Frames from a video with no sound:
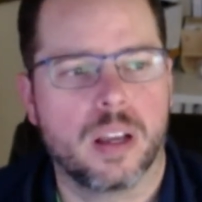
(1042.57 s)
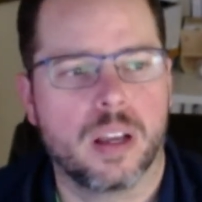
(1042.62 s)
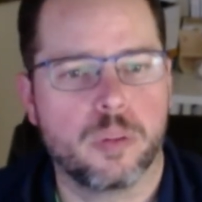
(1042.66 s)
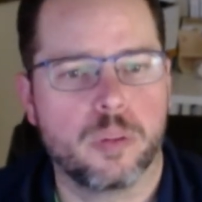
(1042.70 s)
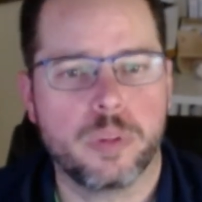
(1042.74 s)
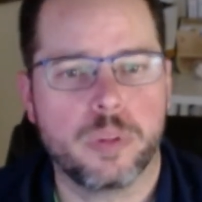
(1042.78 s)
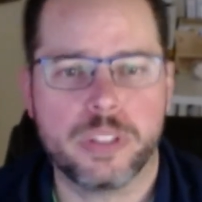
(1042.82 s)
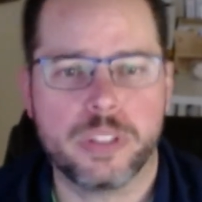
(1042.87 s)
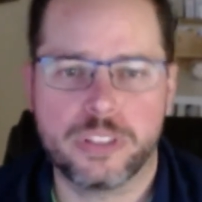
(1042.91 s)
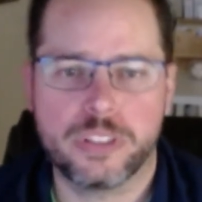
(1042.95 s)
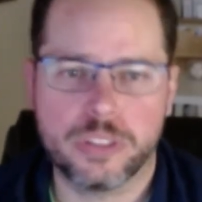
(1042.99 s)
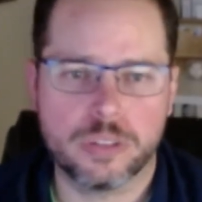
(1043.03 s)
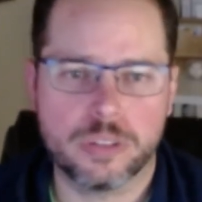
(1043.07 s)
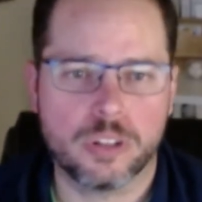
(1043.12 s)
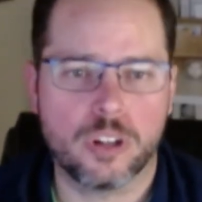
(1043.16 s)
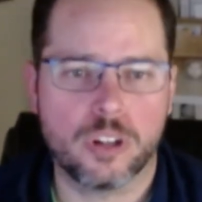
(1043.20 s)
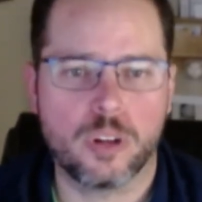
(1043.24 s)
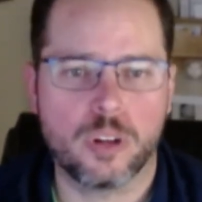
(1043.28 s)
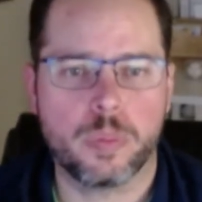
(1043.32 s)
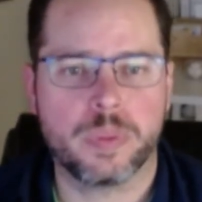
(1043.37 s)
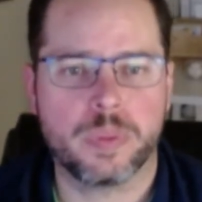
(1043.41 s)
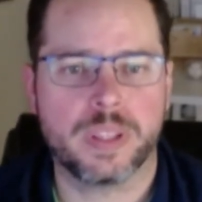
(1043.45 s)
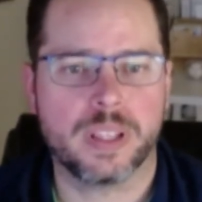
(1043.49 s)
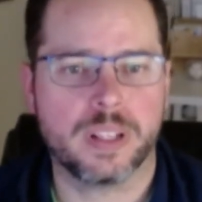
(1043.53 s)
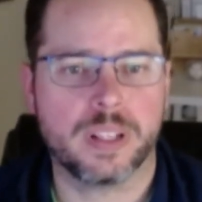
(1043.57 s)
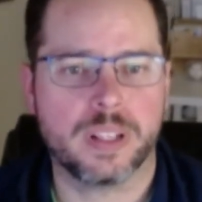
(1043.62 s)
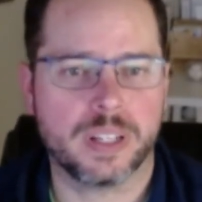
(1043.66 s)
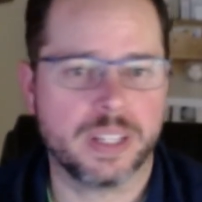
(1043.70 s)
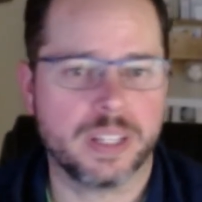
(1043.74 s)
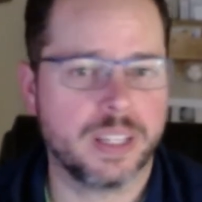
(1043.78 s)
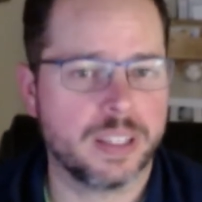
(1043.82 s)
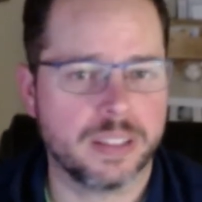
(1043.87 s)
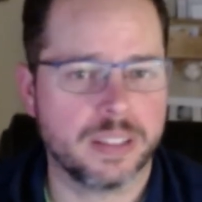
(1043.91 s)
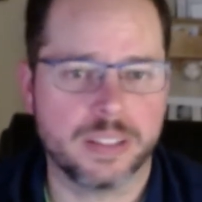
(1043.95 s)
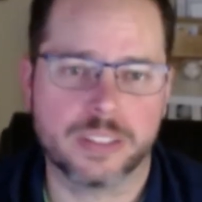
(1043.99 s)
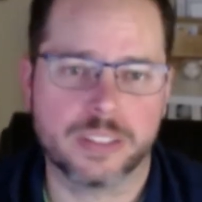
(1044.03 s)
We do hope that,
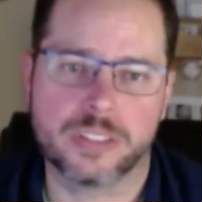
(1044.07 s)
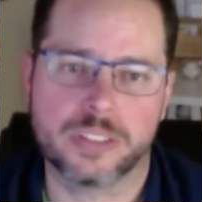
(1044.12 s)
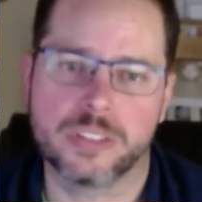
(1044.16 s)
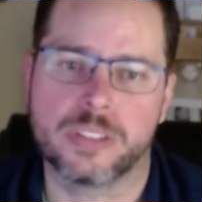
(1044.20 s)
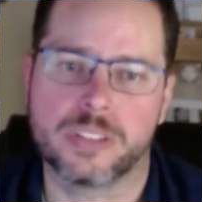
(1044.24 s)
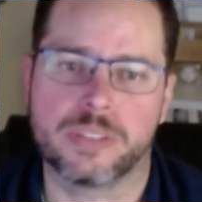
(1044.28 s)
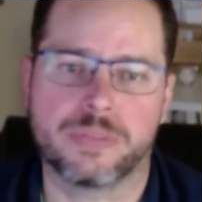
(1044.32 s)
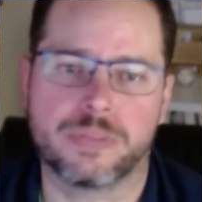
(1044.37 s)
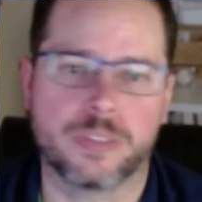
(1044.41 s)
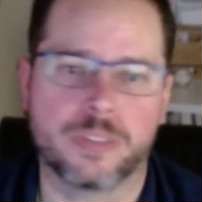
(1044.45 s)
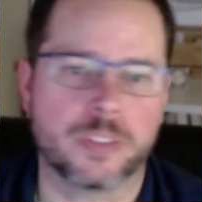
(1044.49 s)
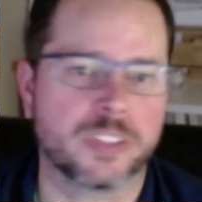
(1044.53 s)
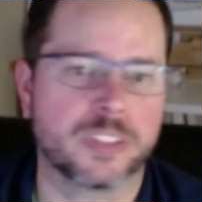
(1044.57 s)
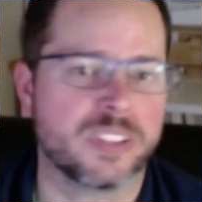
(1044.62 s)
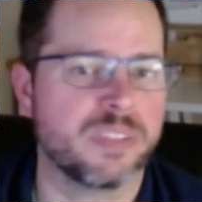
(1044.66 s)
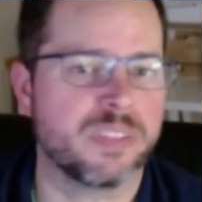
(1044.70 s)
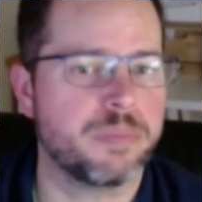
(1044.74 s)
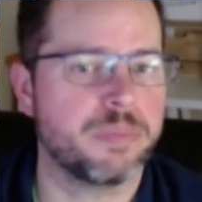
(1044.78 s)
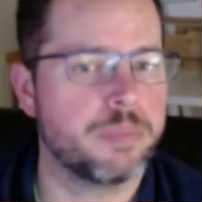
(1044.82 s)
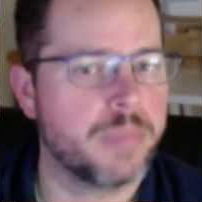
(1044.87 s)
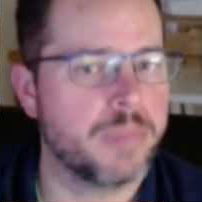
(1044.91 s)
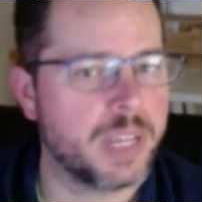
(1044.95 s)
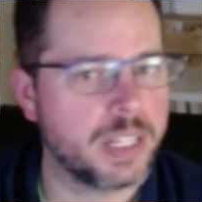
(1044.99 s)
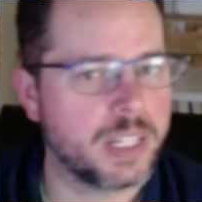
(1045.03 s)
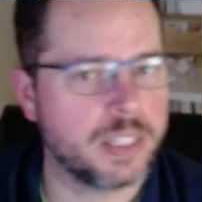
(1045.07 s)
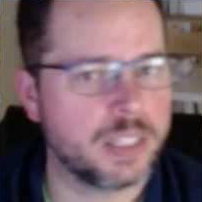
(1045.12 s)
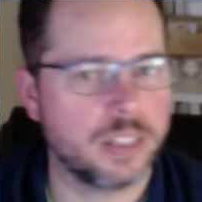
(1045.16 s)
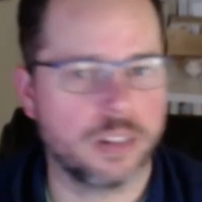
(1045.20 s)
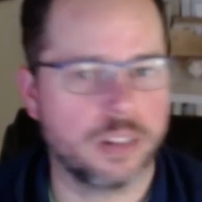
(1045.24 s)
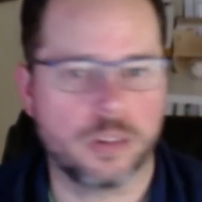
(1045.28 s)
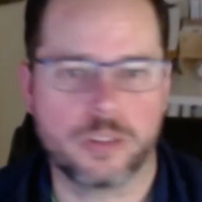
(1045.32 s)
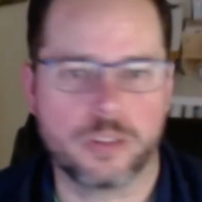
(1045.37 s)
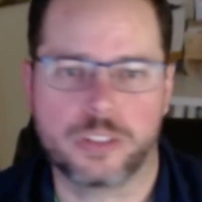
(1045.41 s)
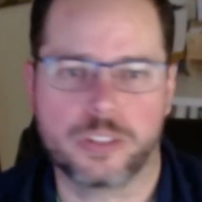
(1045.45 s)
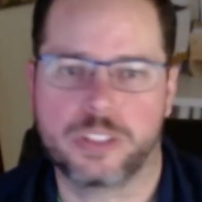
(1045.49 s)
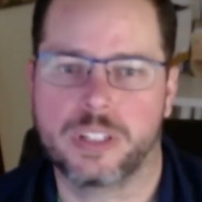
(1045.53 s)
again, this is the first of many
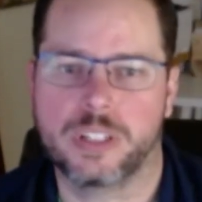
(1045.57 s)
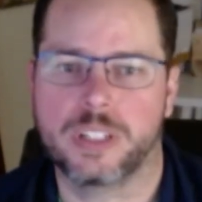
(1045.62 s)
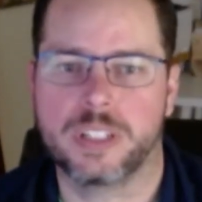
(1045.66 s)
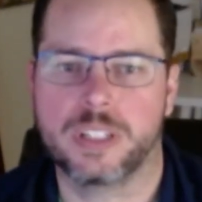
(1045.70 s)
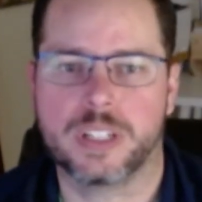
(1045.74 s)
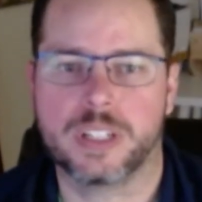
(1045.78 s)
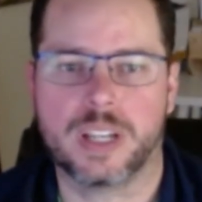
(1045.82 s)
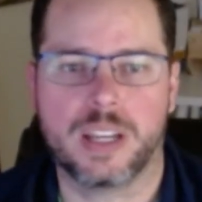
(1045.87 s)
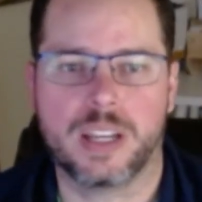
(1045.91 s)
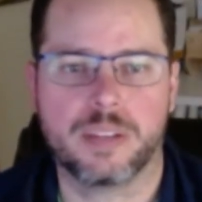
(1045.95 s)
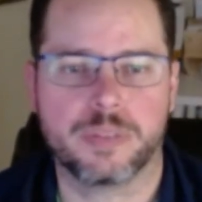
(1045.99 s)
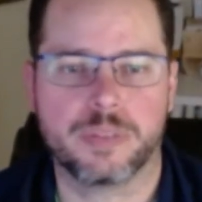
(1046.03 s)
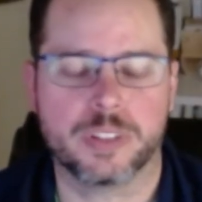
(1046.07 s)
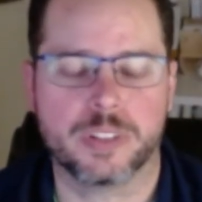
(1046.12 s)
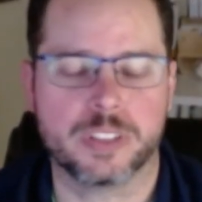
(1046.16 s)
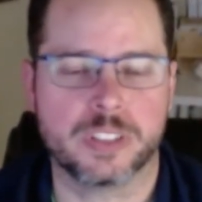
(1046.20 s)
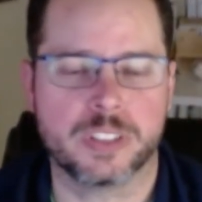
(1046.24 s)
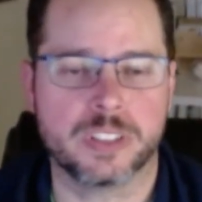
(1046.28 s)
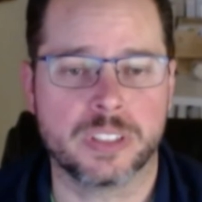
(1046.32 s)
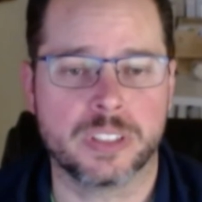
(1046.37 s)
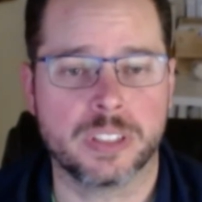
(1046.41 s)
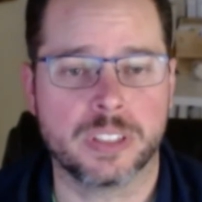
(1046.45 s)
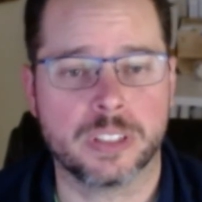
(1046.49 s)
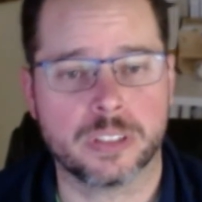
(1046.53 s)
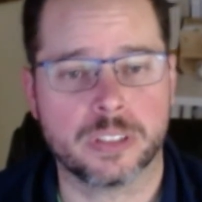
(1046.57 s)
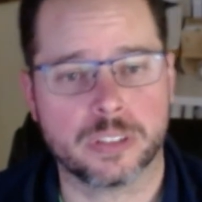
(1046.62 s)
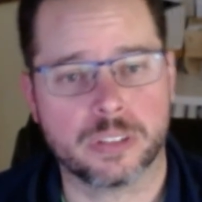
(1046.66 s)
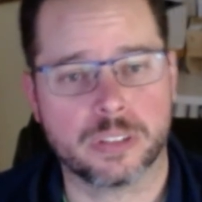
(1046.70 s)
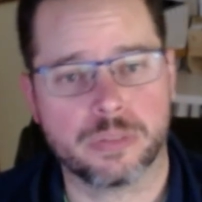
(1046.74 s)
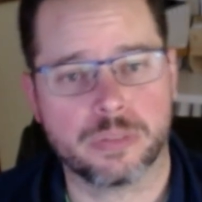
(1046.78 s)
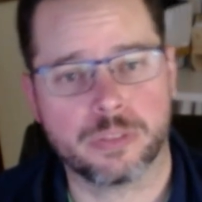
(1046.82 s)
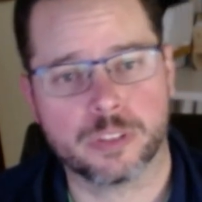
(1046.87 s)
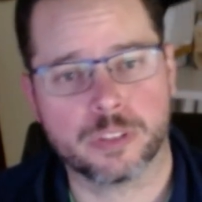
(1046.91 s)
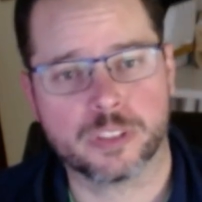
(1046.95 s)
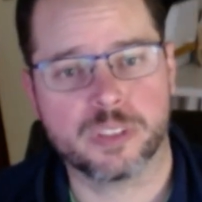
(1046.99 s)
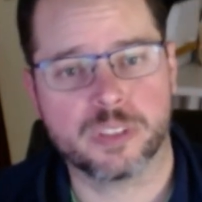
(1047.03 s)
Oceania conferences, and this is the
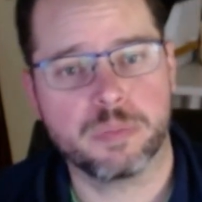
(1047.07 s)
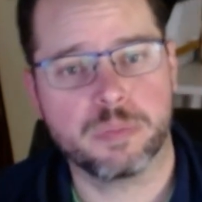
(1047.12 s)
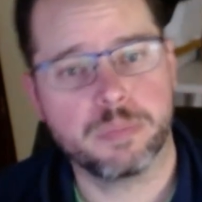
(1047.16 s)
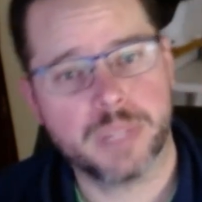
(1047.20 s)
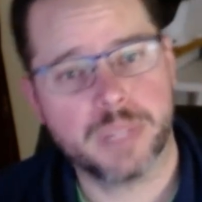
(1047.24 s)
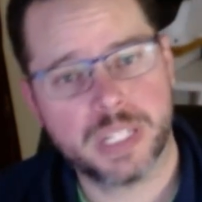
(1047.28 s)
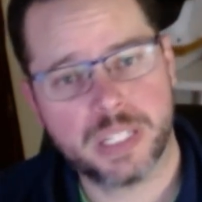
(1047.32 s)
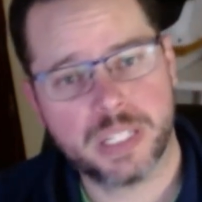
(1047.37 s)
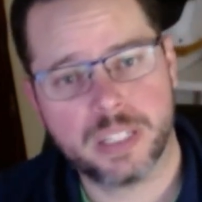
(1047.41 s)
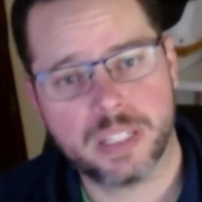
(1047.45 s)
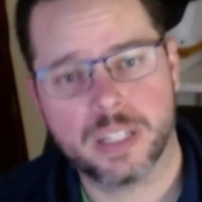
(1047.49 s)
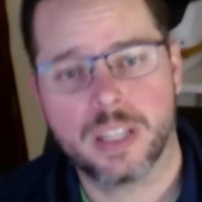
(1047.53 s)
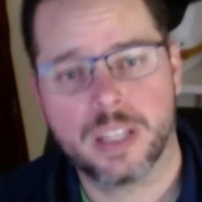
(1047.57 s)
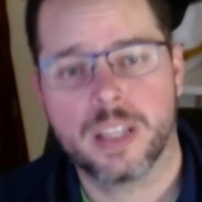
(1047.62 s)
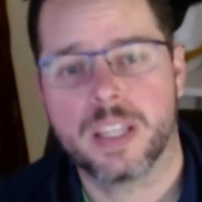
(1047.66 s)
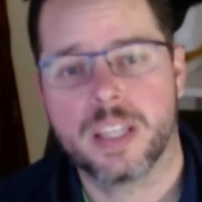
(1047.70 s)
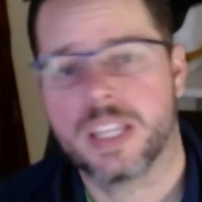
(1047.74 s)
first of many